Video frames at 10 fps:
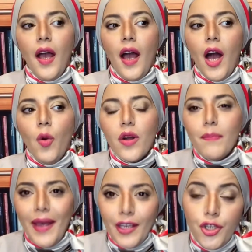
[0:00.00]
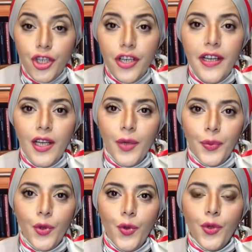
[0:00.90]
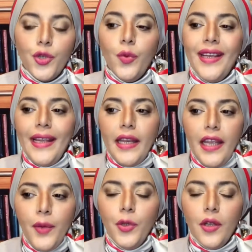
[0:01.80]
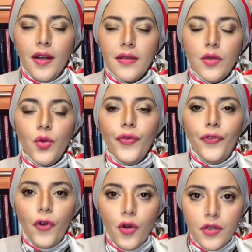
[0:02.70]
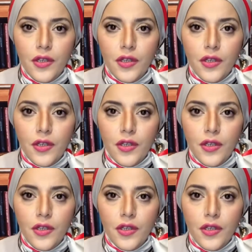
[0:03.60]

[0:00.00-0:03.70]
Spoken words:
managerial approach will enable us to foster